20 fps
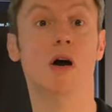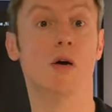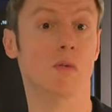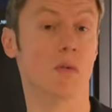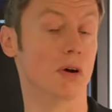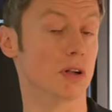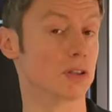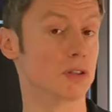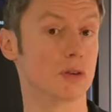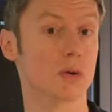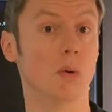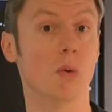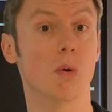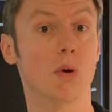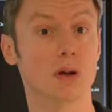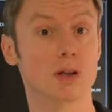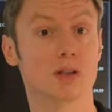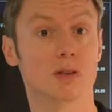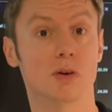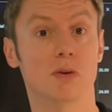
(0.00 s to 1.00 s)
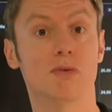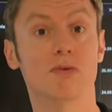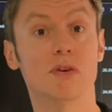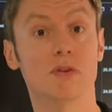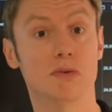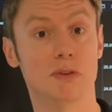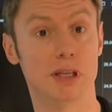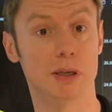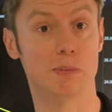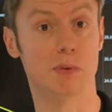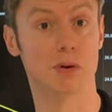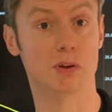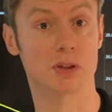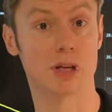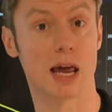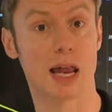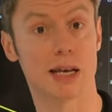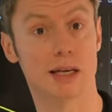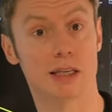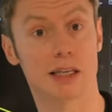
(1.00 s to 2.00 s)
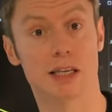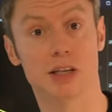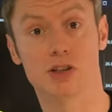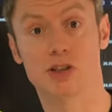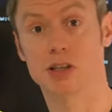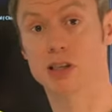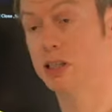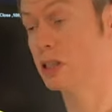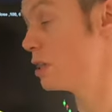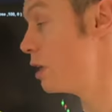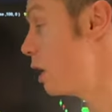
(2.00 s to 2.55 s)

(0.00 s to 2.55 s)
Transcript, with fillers: what's also 50% in just